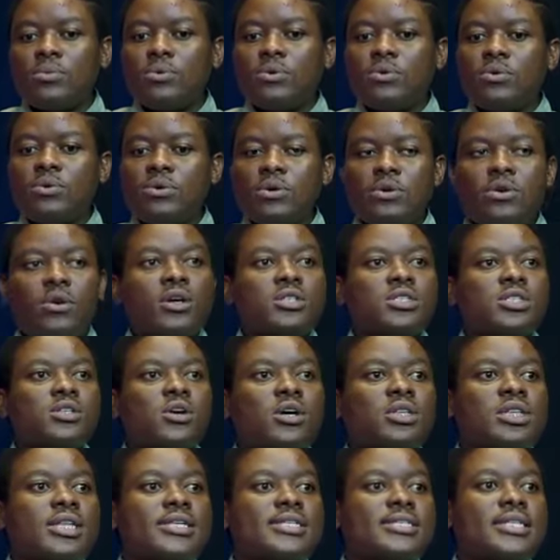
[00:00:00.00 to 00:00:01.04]
Not
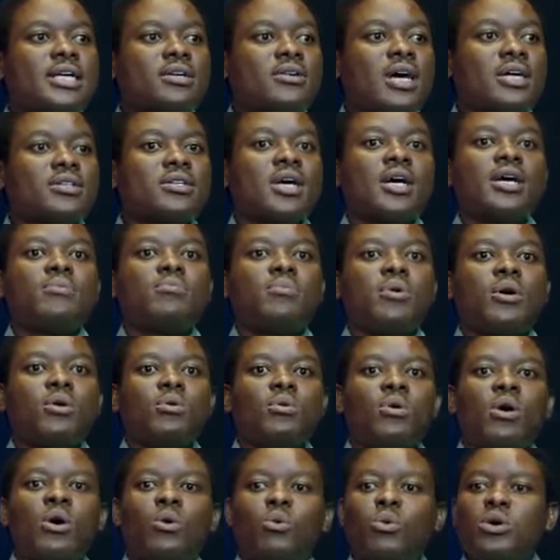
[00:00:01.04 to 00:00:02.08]
not this thing yet.
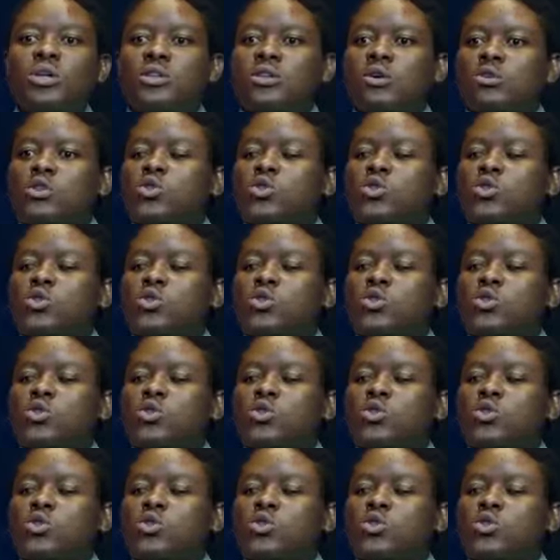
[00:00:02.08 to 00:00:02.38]
With